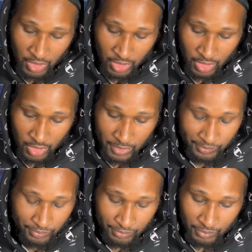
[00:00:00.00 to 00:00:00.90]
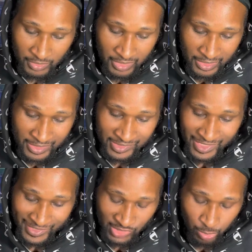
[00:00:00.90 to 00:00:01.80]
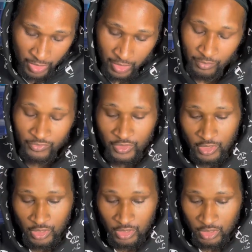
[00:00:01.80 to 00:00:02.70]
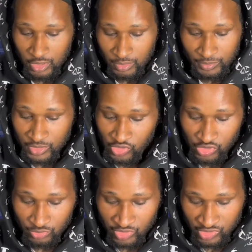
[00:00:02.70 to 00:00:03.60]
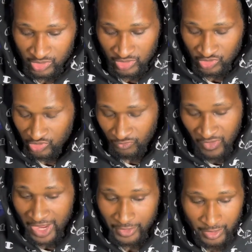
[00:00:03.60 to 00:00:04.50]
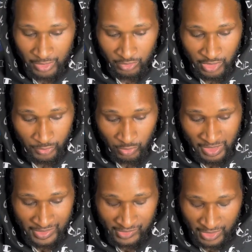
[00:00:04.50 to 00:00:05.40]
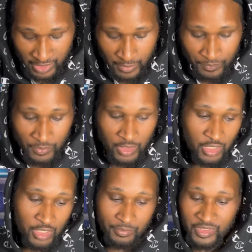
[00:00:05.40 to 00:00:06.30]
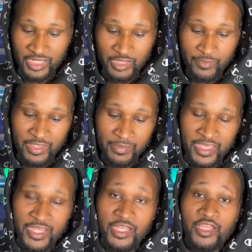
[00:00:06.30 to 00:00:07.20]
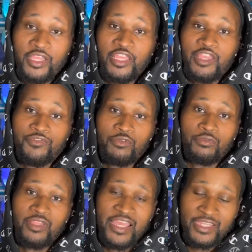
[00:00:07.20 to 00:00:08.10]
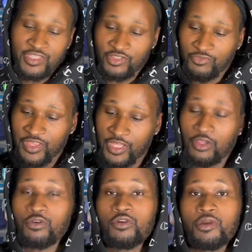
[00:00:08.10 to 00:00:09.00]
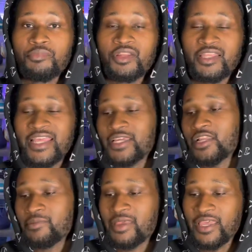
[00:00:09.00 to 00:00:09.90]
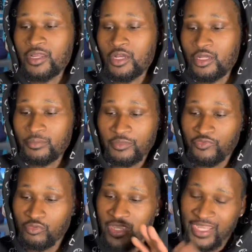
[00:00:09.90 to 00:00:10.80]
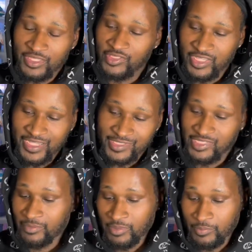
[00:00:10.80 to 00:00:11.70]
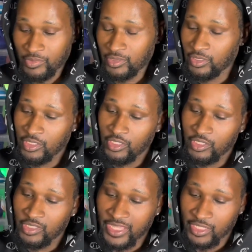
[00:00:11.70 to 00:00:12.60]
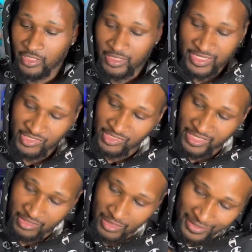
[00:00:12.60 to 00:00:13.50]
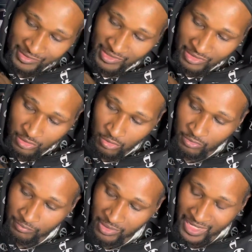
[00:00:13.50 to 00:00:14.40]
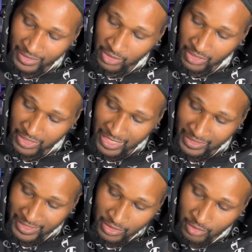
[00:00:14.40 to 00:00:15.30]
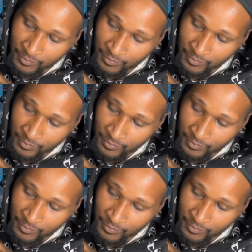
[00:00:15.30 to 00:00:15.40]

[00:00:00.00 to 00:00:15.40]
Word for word: Um, I got a size 12 and this shoe just is fire. I don't care nobody say. Um, but anyway, man, if you like this video, put a like on it, man. Um, if you got these, like I said, man, put a like on it. I just like I just like the coat and blocking on it. I like